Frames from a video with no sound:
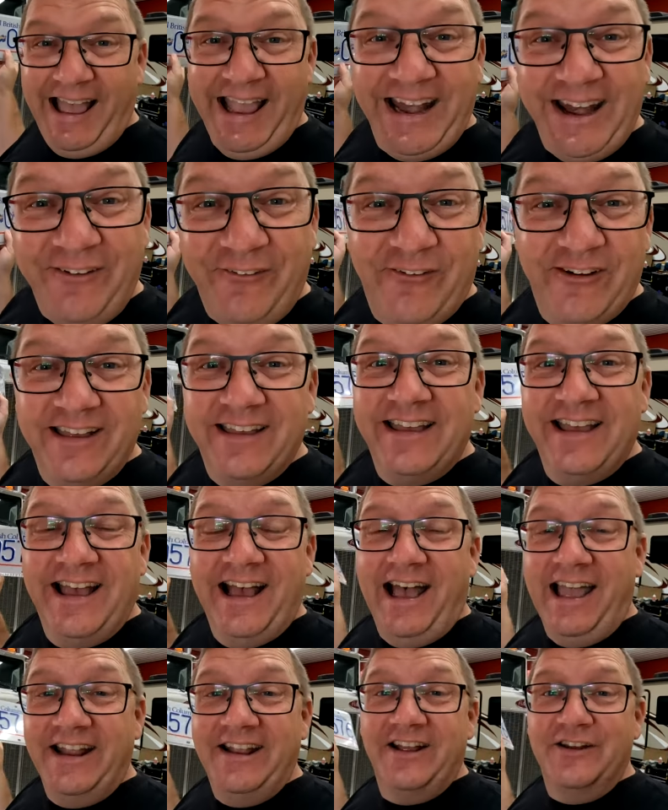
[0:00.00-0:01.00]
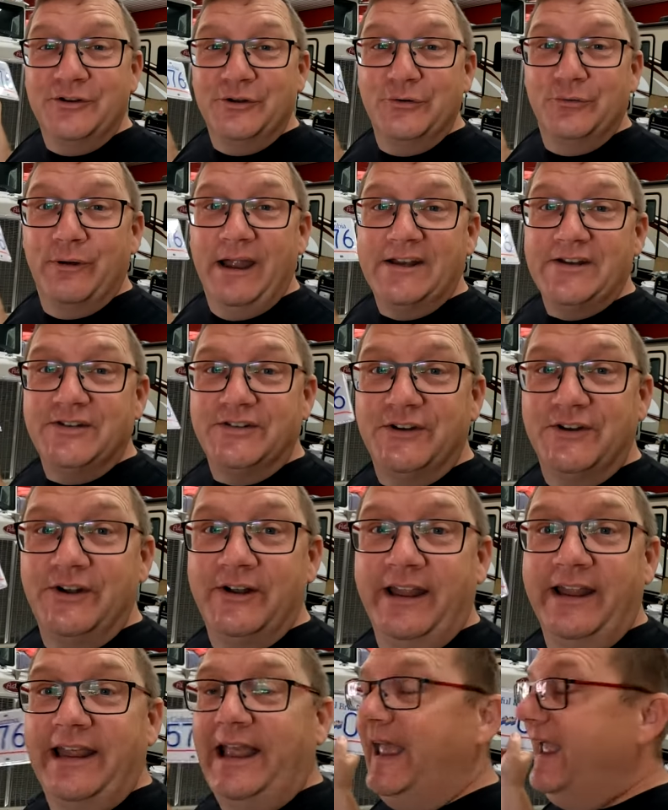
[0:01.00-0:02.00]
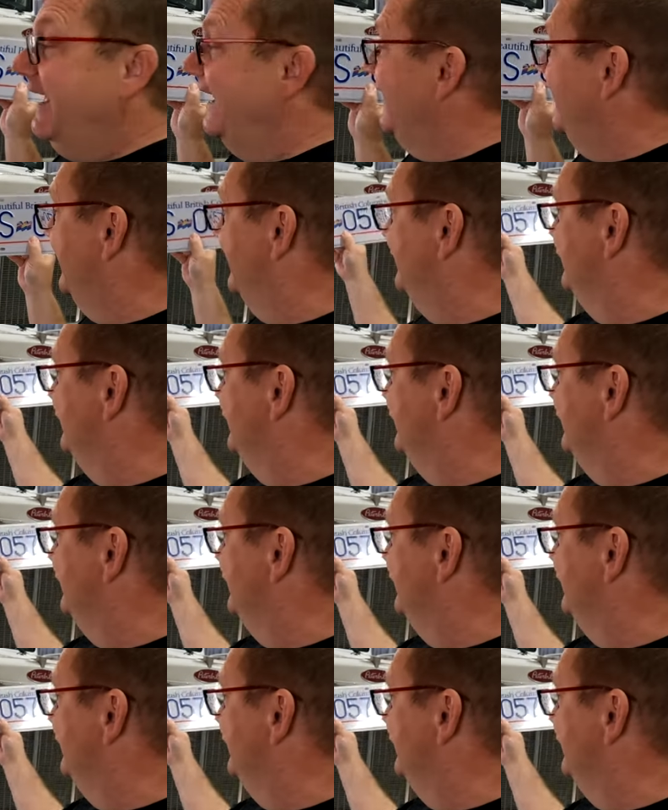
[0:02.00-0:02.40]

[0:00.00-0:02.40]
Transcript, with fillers: I know, I got Duke registered and I